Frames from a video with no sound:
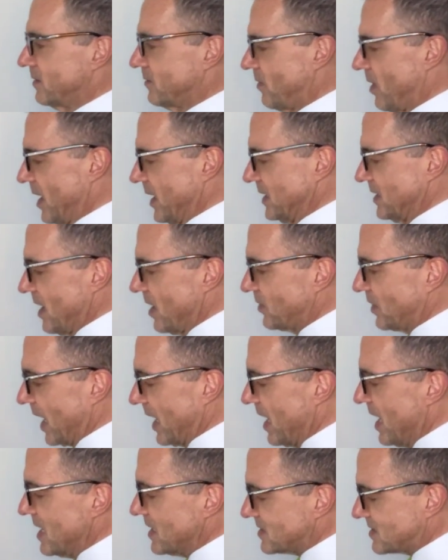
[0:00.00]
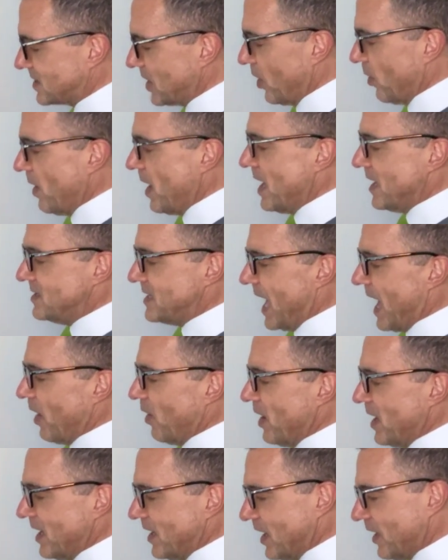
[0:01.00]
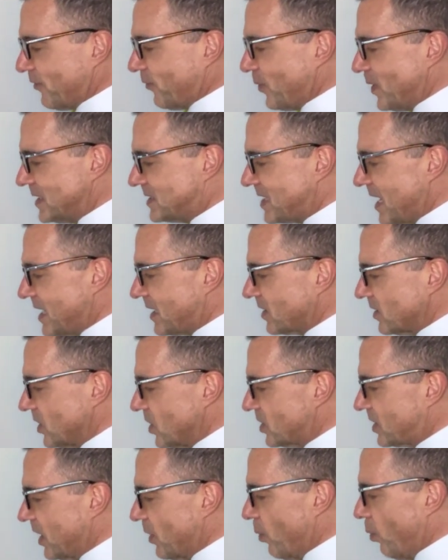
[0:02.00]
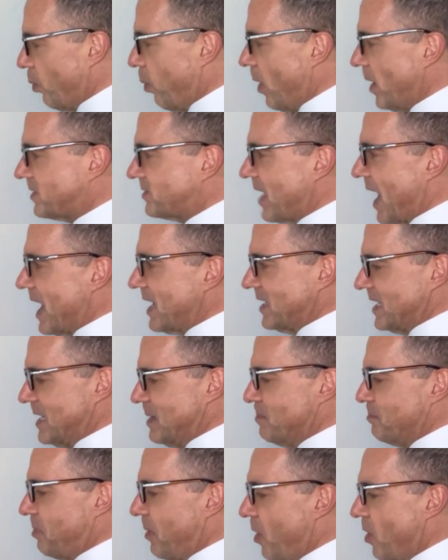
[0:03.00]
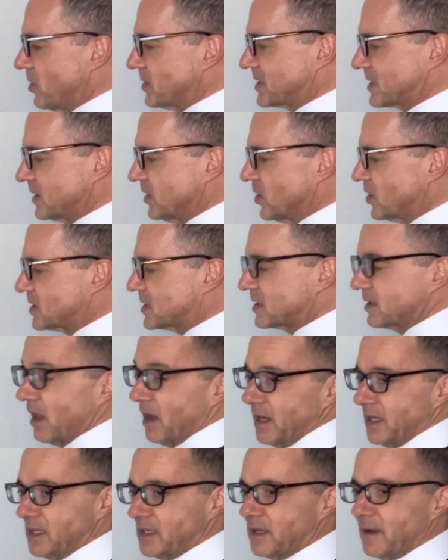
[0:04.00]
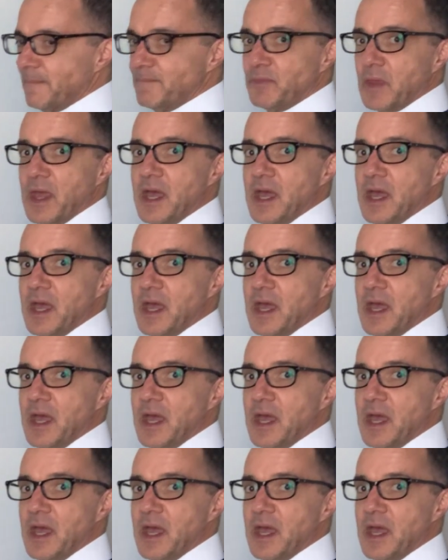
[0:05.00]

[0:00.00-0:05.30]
Right. Okay. So now, if we take a look at what that impulse looks like,